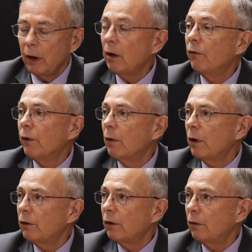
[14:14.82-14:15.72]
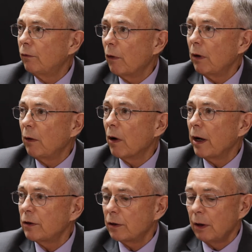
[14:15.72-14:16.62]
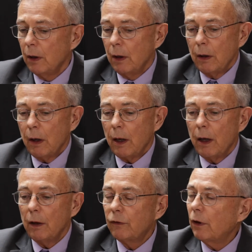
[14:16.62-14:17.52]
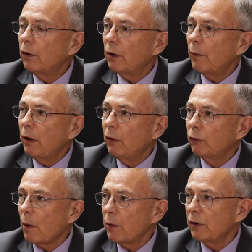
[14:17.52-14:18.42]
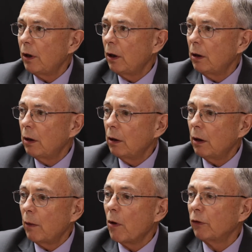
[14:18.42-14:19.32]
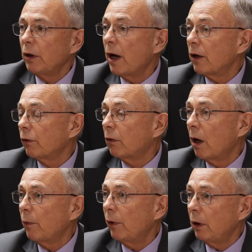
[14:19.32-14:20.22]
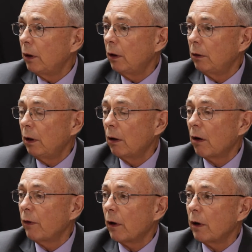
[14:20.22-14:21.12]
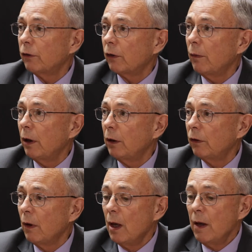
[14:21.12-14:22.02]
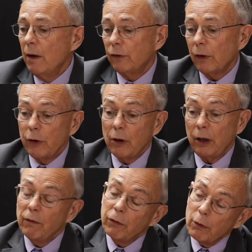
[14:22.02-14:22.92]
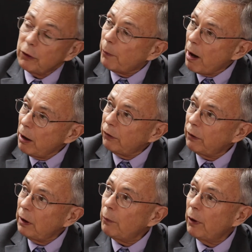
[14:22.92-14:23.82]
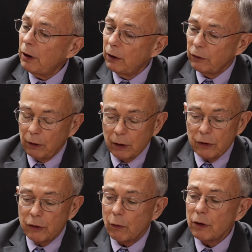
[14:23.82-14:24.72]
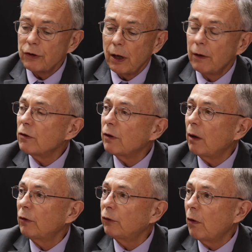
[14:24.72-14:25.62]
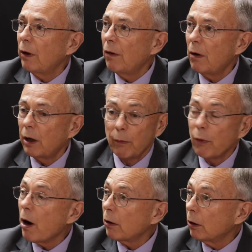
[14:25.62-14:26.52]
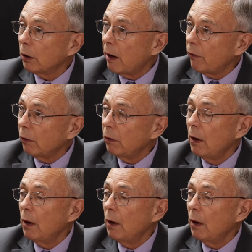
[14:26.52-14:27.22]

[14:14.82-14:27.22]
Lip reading: influence and voting rights as somebody who's representing a multinational company in our various committees. So you can influence policy, but it's a good source to understand what's going on a broader level